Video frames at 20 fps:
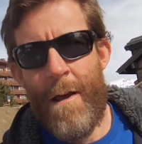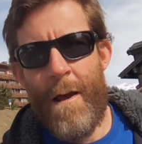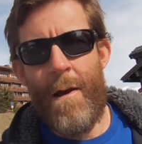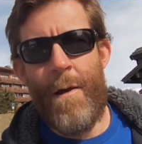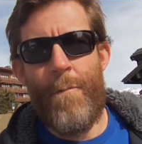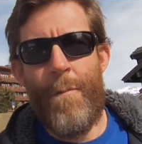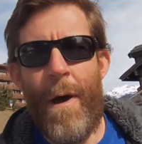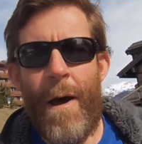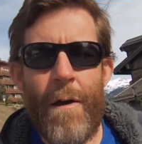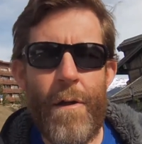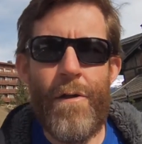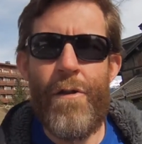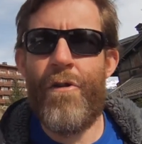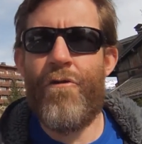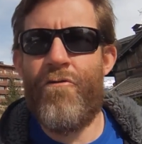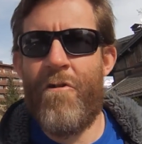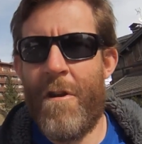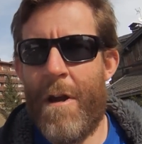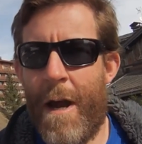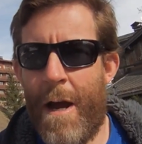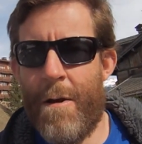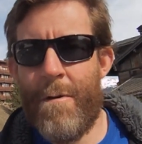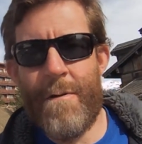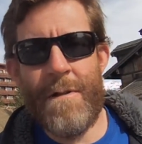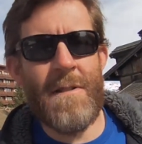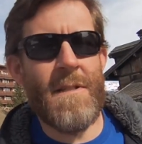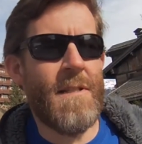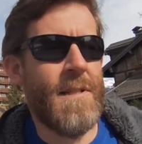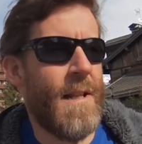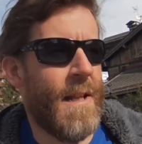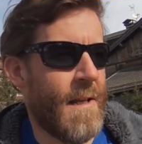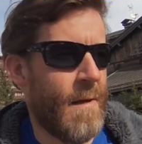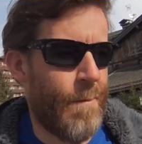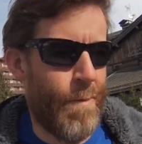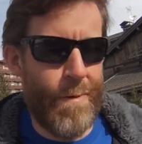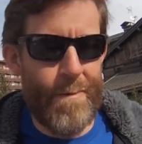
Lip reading: about 3 hours sleep.